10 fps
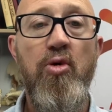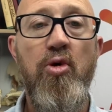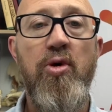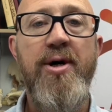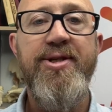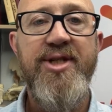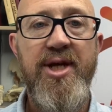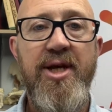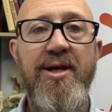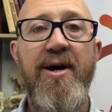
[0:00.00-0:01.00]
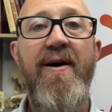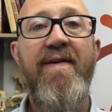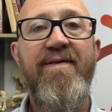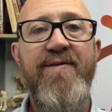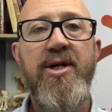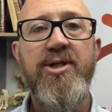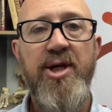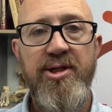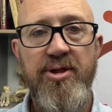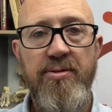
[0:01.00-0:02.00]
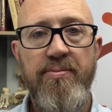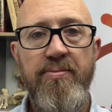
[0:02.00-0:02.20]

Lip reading: or articular fixation.